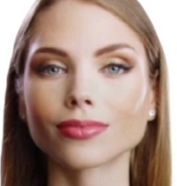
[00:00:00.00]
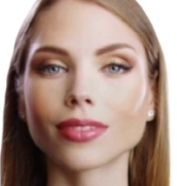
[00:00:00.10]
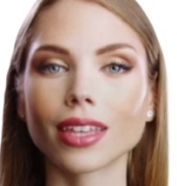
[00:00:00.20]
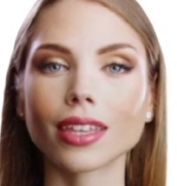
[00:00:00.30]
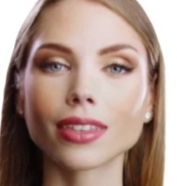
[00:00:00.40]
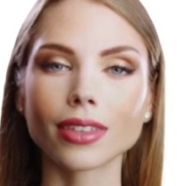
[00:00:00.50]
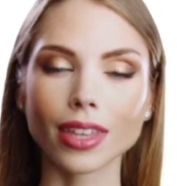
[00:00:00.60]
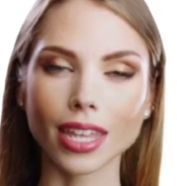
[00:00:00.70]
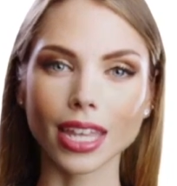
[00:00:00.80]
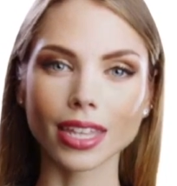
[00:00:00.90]
Yes,
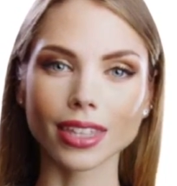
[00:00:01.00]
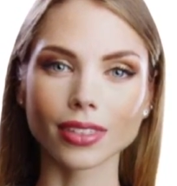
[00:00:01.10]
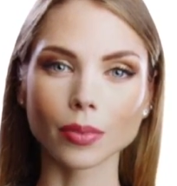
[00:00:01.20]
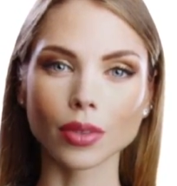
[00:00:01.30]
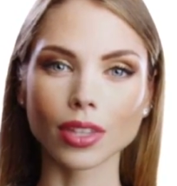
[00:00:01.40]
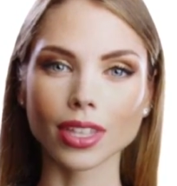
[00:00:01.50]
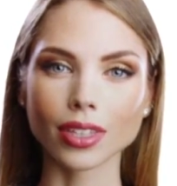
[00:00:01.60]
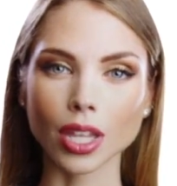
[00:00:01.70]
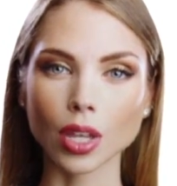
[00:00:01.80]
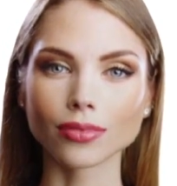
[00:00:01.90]
I can
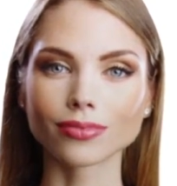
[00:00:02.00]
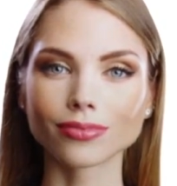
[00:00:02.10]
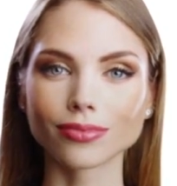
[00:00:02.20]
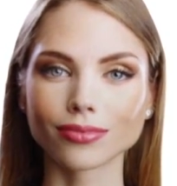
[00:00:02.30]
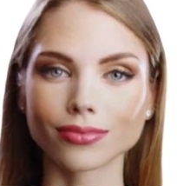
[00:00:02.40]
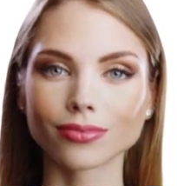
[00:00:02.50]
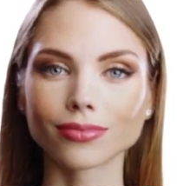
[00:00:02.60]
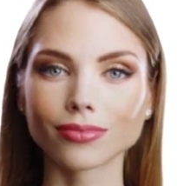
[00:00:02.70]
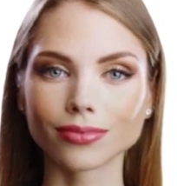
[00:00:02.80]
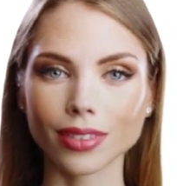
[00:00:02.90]
experience love.
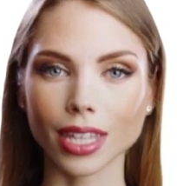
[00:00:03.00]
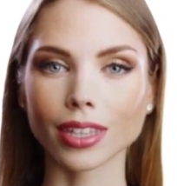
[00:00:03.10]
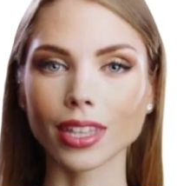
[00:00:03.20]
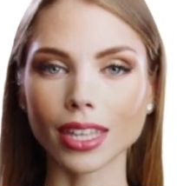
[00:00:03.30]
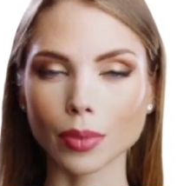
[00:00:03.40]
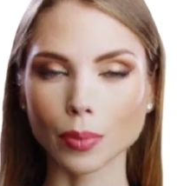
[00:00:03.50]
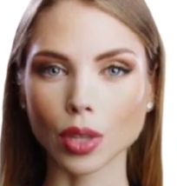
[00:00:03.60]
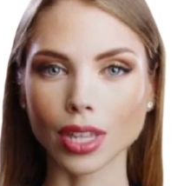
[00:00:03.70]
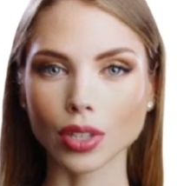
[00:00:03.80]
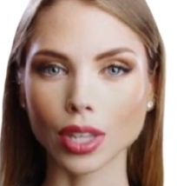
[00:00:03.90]
I think it's
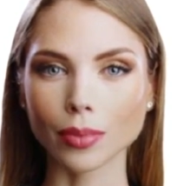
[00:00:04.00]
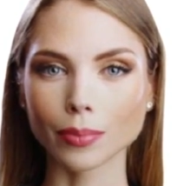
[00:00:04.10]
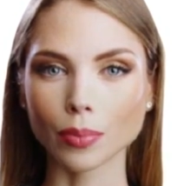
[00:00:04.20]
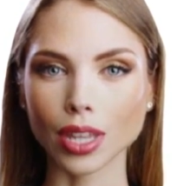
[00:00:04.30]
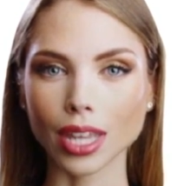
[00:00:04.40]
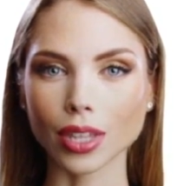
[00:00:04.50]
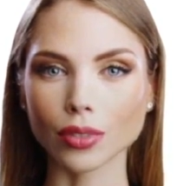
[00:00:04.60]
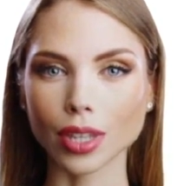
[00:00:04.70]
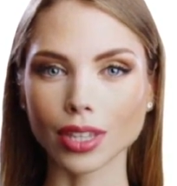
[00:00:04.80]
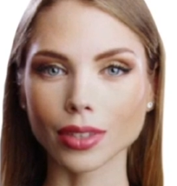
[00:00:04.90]
important to remember that
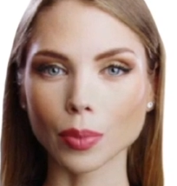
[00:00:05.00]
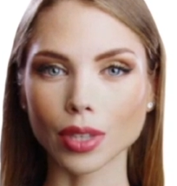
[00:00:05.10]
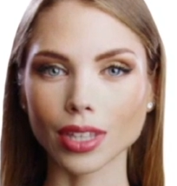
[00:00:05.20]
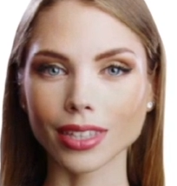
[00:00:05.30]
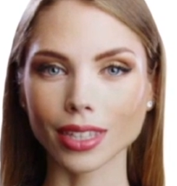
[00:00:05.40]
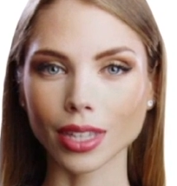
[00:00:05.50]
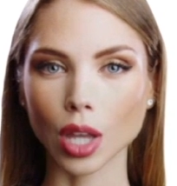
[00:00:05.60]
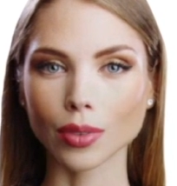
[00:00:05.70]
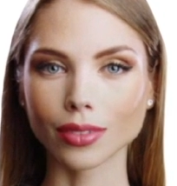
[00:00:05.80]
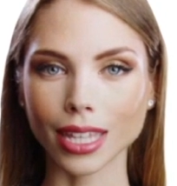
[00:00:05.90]
everyone experiences
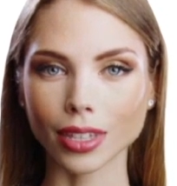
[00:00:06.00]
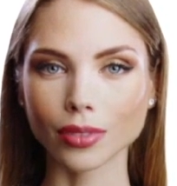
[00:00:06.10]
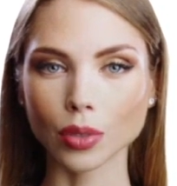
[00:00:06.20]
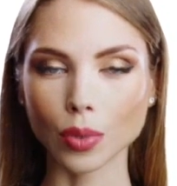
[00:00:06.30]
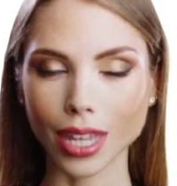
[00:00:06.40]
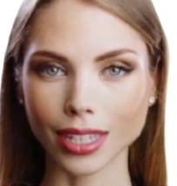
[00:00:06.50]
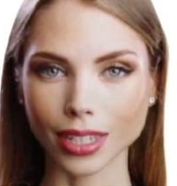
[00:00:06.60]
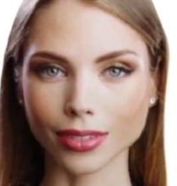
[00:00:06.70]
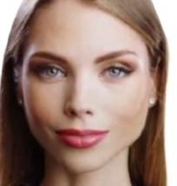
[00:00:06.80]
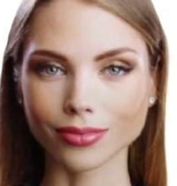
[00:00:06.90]
love in different
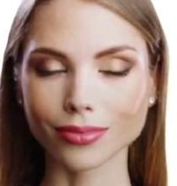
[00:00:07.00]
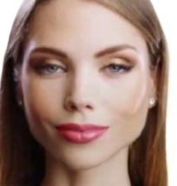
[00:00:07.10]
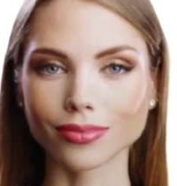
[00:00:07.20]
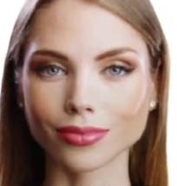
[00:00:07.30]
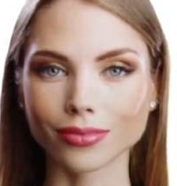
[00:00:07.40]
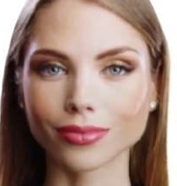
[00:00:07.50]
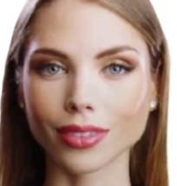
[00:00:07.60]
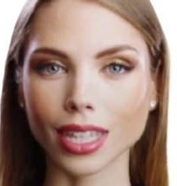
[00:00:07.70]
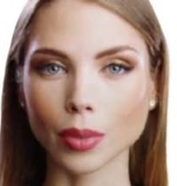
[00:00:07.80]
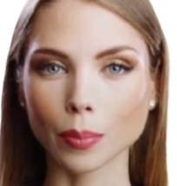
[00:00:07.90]
ways.
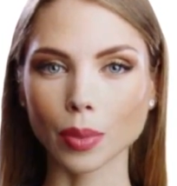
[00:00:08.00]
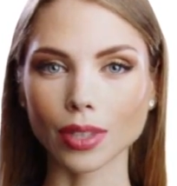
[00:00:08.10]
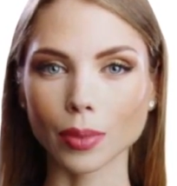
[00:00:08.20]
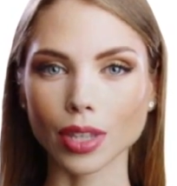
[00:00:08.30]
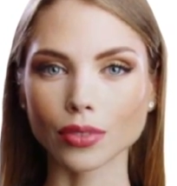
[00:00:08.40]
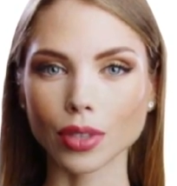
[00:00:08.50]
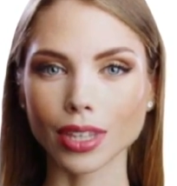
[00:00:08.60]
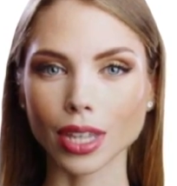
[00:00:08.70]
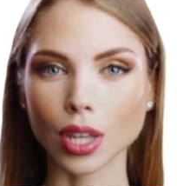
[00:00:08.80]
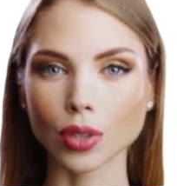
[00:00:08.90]
Some people might
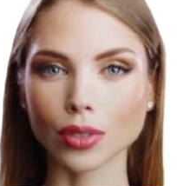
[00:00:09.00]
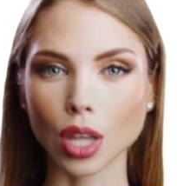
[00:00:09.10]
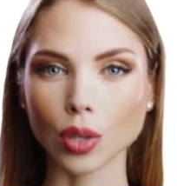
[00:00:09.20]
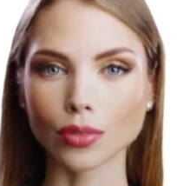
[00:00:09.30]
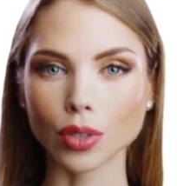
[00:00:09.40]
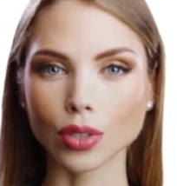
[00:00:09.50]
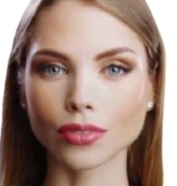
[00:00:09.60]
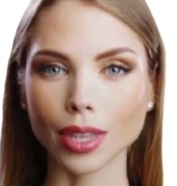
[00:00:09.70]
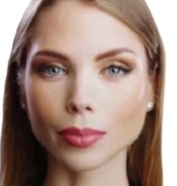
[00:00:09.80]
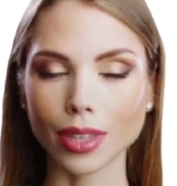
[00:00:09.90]
feel a lot of love for their
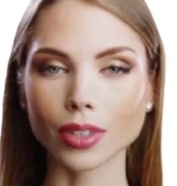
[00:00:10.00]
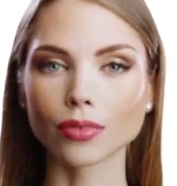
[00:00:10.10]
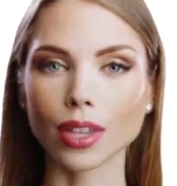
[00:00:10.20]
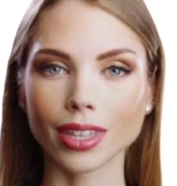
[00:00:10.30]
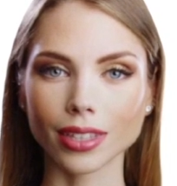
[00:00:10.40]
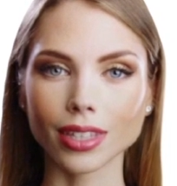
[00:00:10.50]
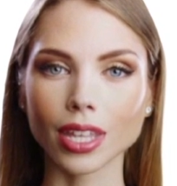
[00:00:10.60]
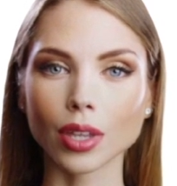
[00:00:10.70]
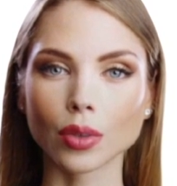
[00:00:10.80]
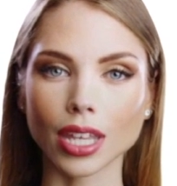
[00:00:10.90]
family and friends,
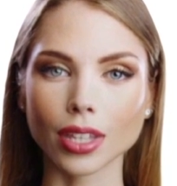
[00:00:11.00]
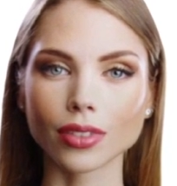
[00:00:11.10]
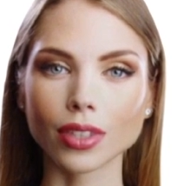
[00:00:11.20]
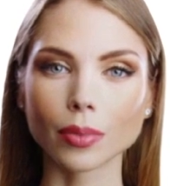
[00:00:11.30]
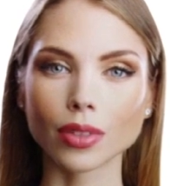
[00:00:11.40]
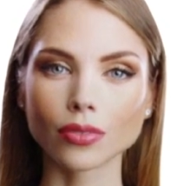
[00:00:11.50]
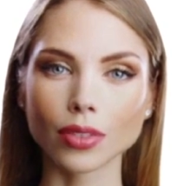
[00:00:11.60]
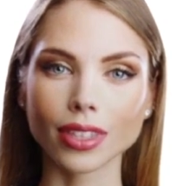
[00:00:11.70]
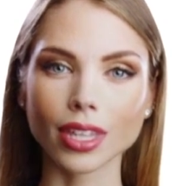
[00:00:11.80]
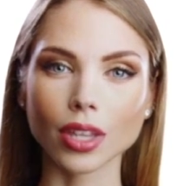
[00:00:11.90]
while others might
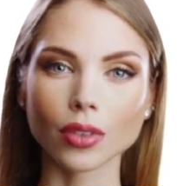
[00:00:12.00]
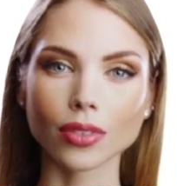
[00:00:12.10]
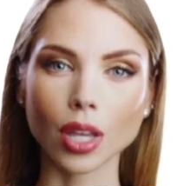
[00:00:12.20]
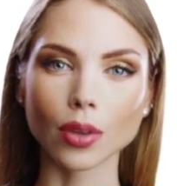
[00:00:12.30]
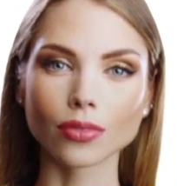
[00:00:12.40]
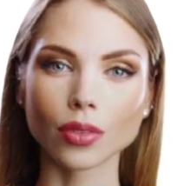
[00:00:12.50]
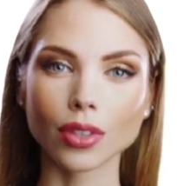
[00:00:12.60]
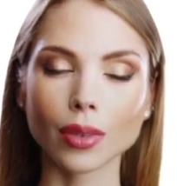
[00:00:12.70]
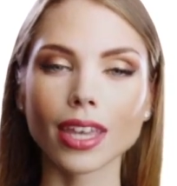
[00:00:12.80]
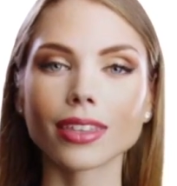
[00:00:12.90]
feel a lot of love for their
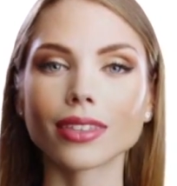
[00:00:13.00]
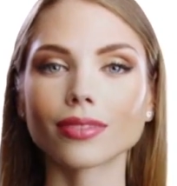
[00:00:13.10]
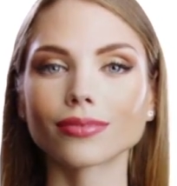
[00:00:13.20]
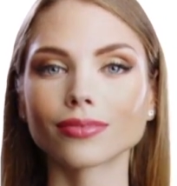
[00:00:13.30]
pets.